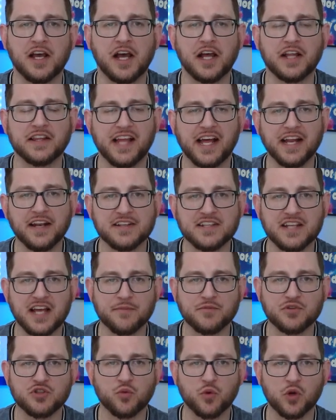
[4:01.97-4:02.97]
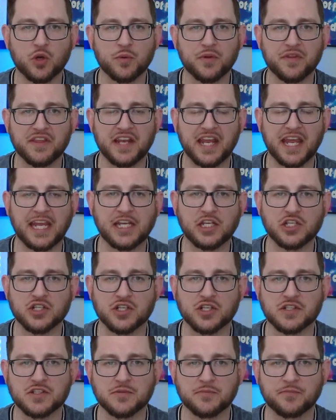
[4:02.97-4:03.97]
A lot of times you work with an
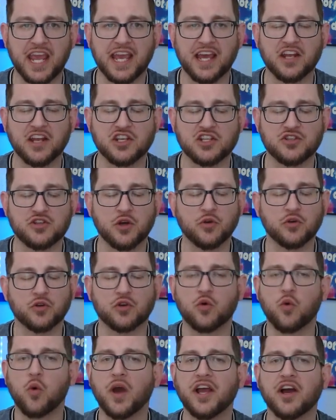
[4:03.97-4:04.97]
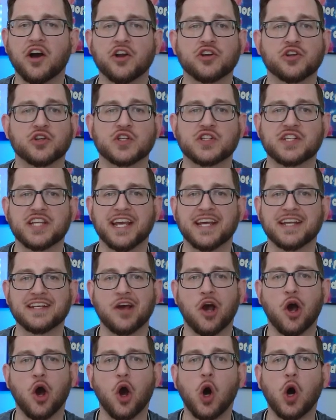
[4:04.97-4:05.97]
agent and you don't quite
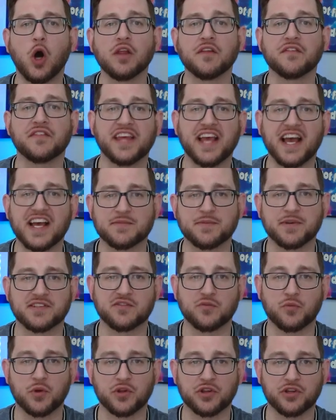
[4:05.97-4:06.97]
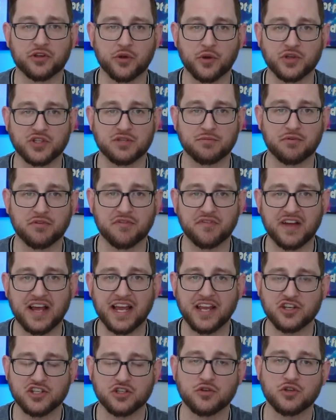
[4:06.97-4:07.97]
understand all of the aspects of what they're going to
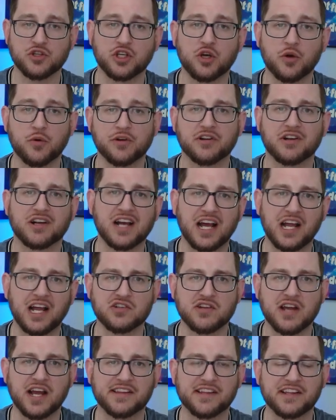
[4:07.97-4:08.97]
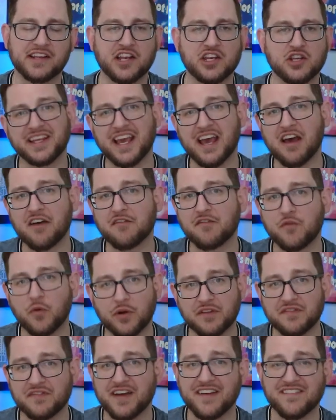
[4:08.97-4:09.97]
provide you. You go under contract and then they have
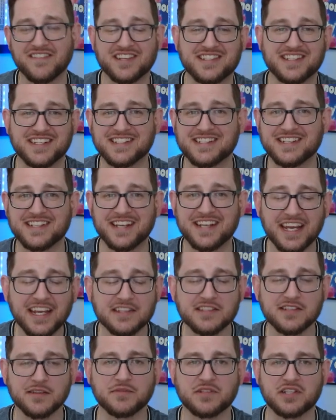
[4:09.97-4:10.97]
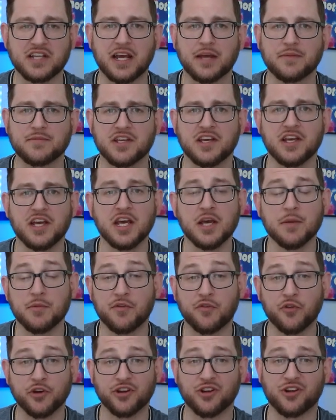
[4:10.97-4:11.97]
45 to 60 days sometimes
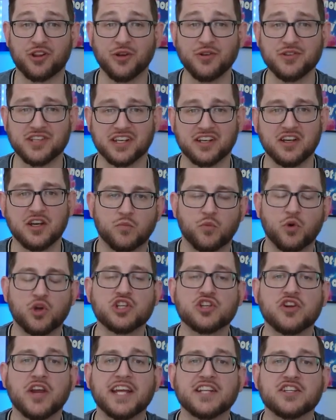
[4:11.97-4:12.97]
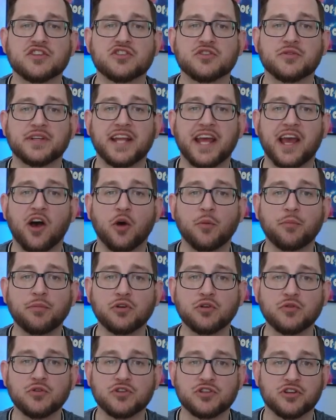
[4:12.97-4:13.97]
before you're closing. What is your agent doing to help
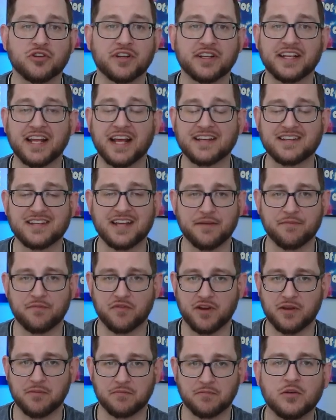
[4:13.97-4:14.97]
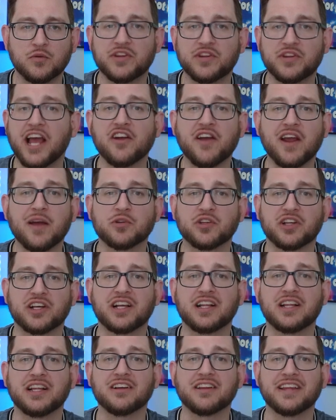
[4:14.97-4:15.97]
you during that time frame? Well, now you're able to
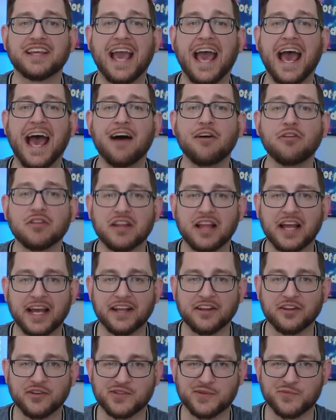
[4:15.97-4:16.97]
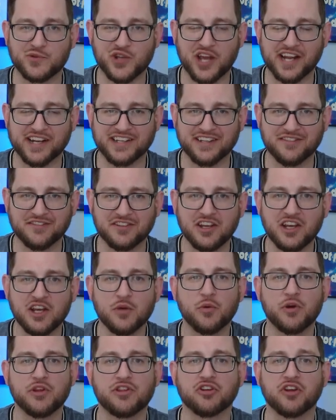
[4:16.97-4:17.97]
clearly outline those objectives
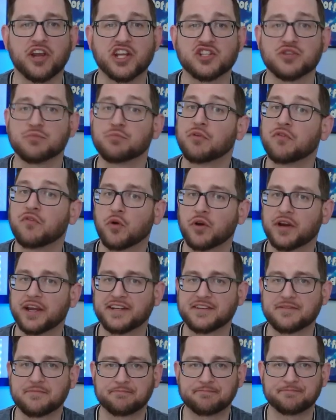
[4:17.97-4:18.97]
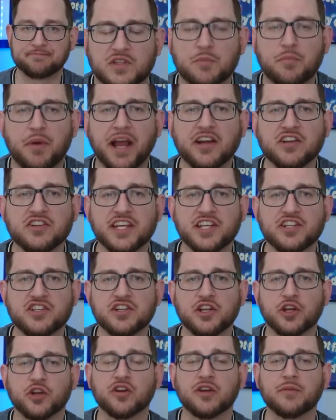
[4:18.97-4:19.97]
with your agent beforehand. The buyer's
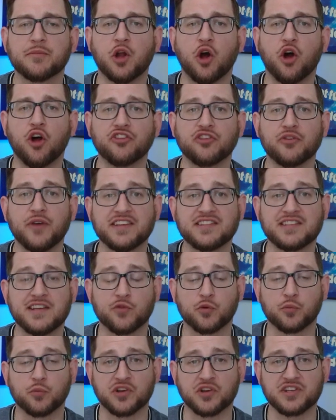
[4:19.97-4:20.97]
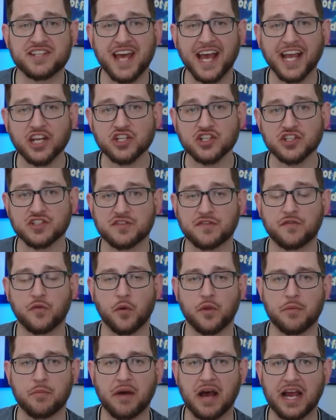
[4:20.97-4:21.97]
agent agreement also has several protections
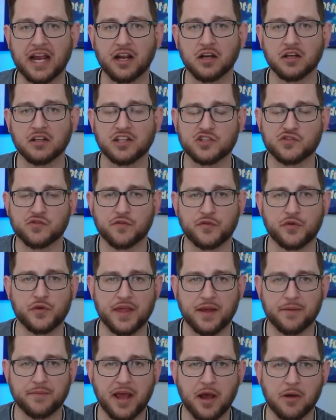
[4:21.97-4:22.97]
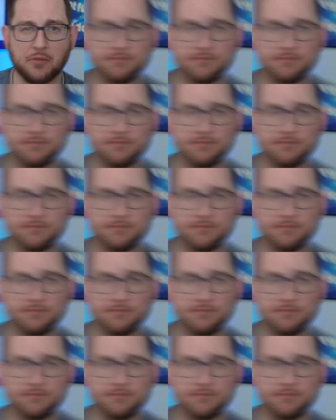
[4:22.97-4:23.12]
for the buyer. Let's review them now.